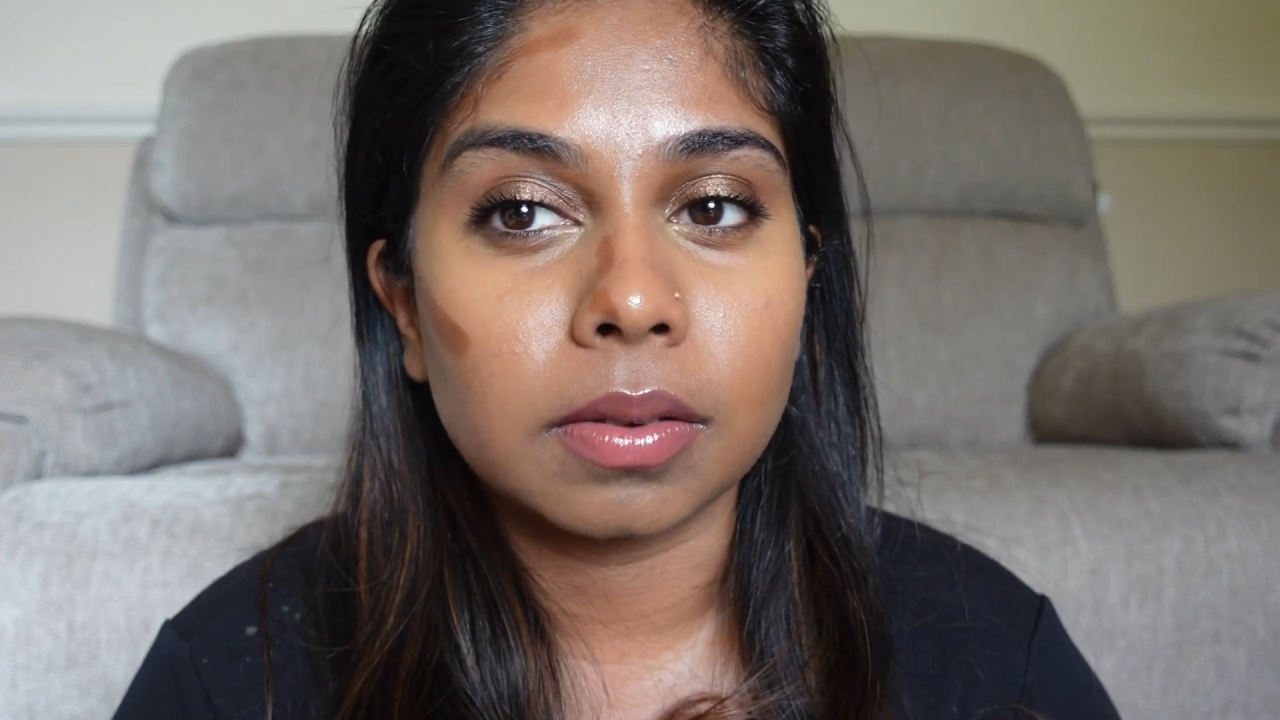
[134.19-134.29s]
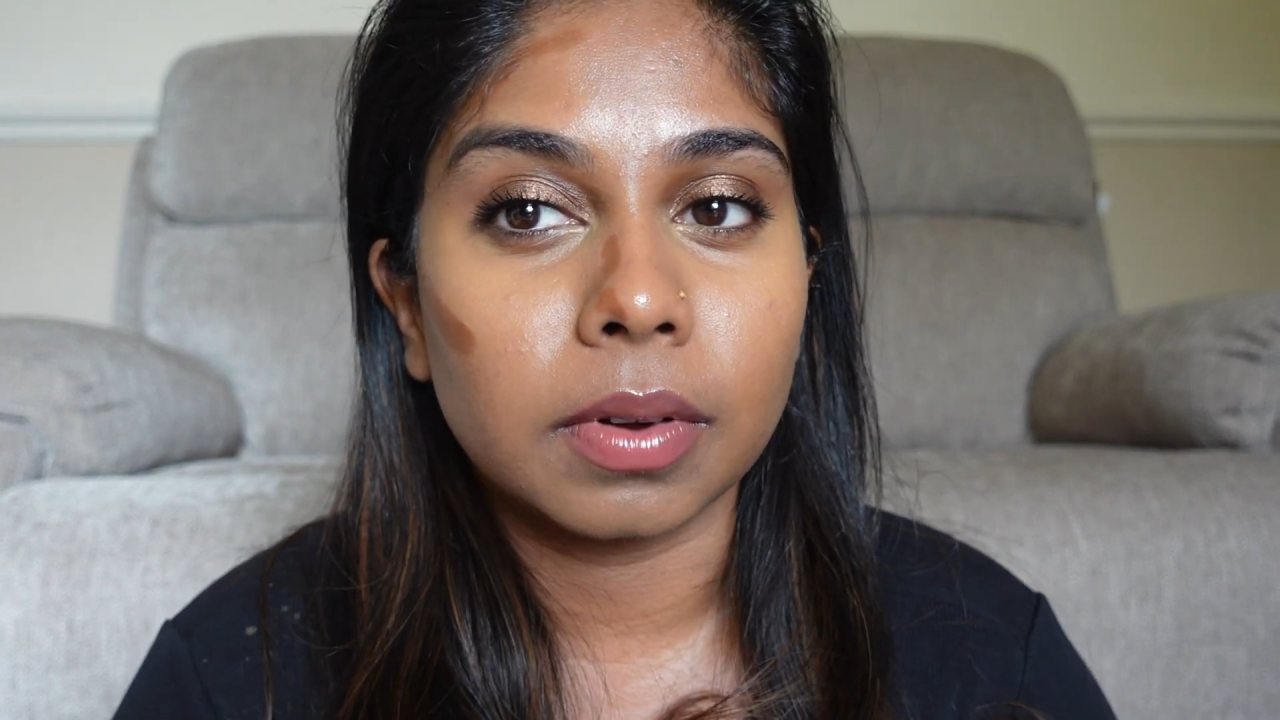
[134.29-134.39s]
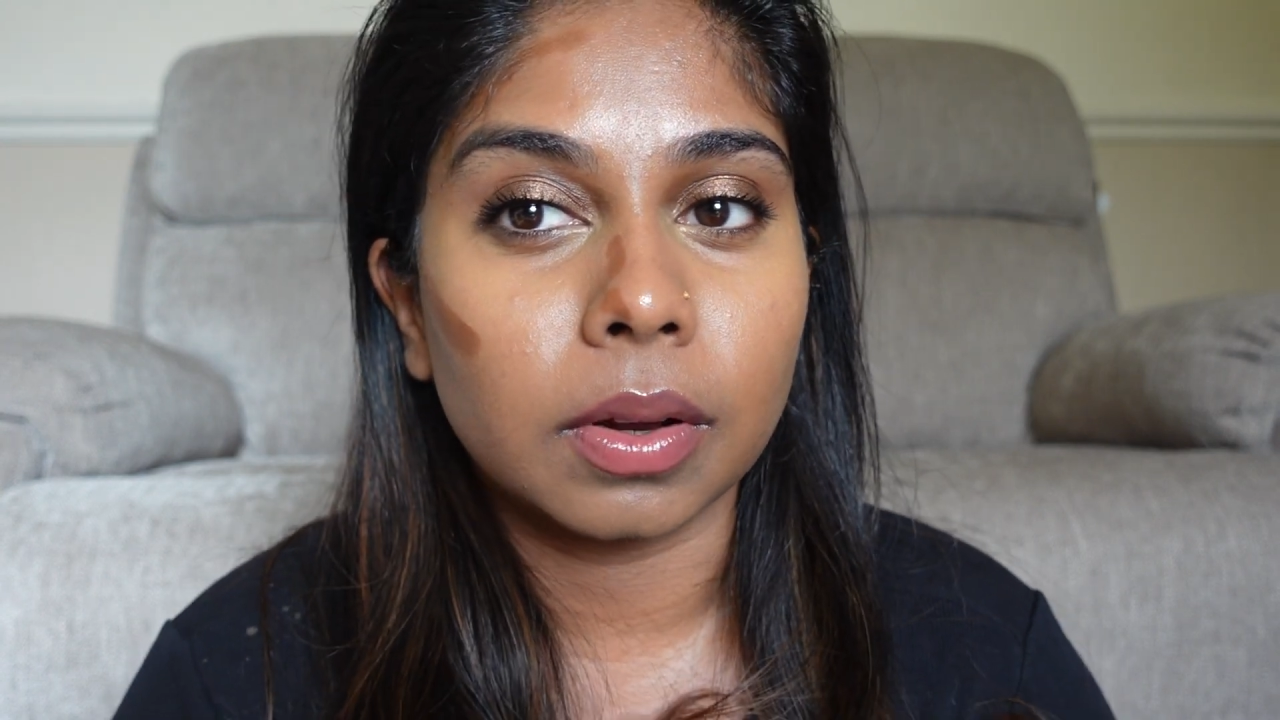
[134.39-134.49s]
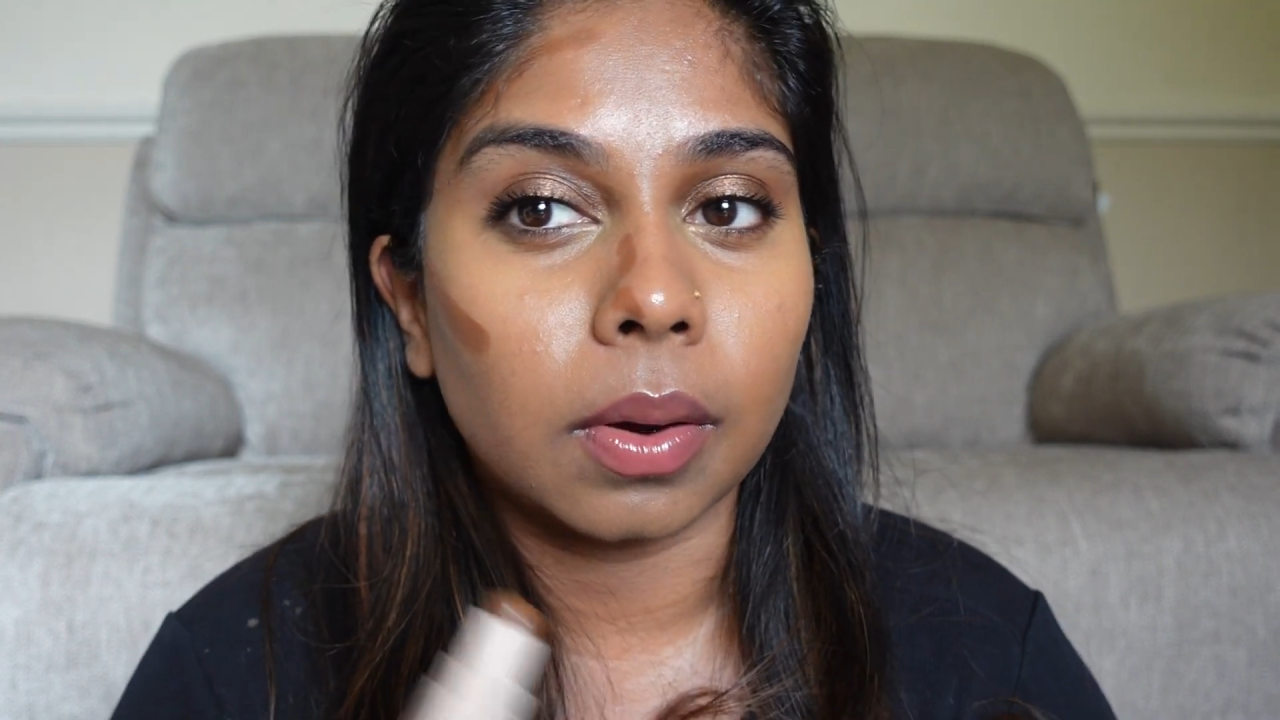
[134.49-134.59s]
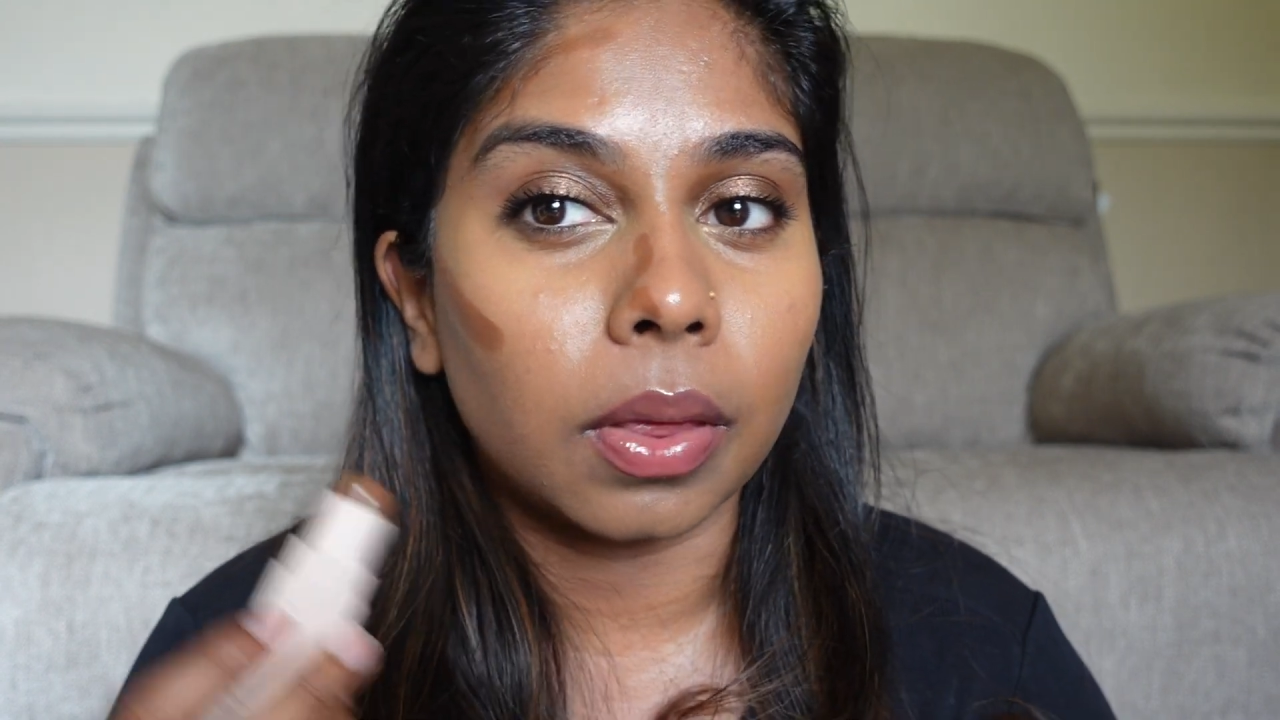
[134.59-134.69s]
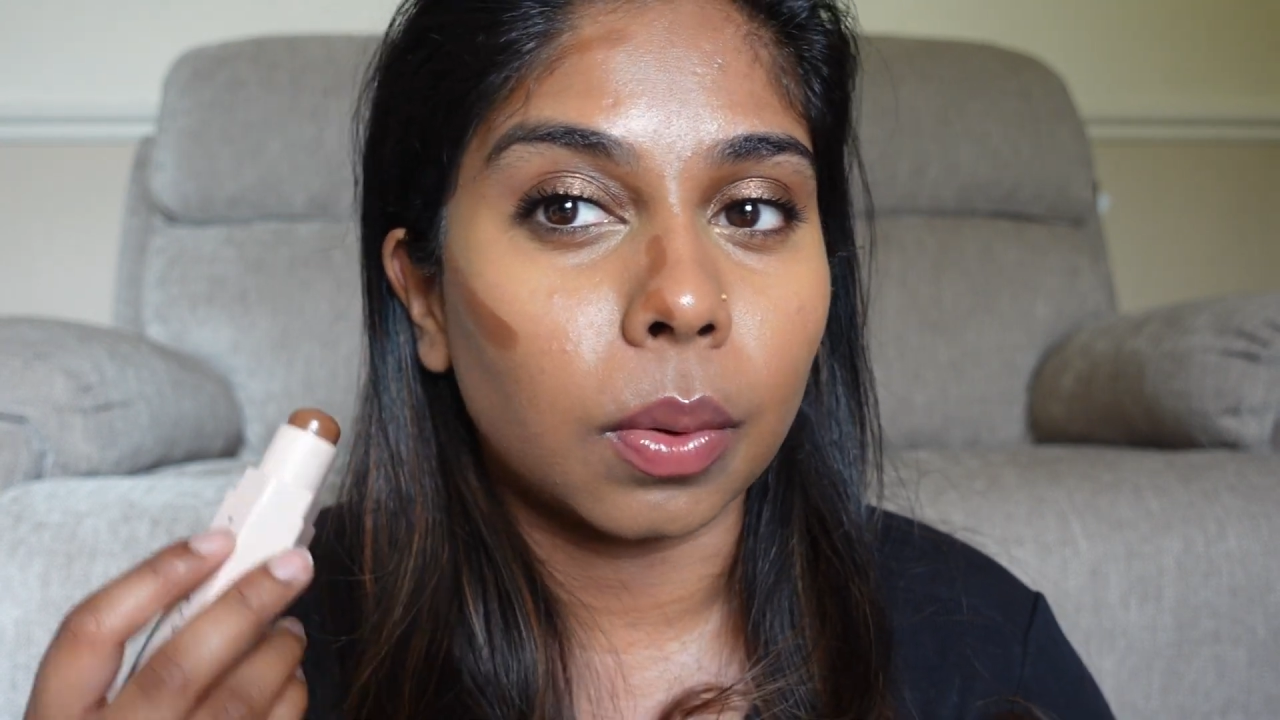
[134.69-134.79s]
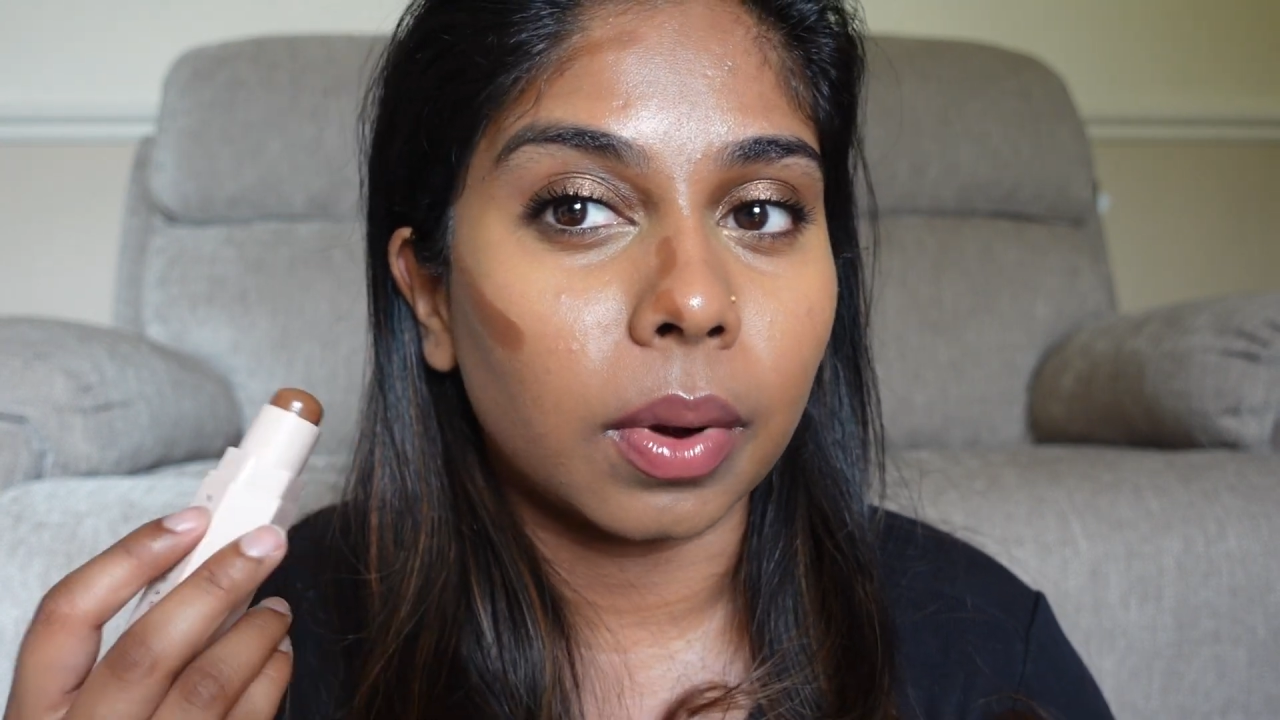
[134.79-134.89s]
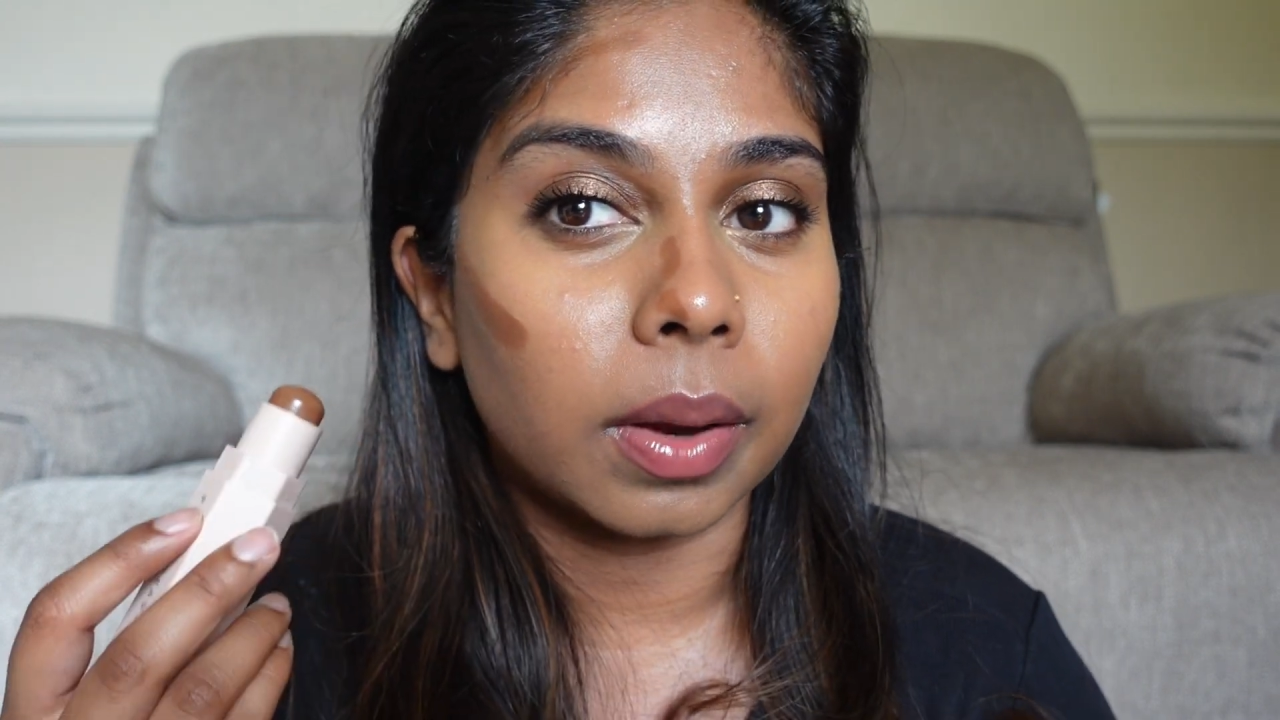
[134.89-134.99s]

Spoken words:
video I thought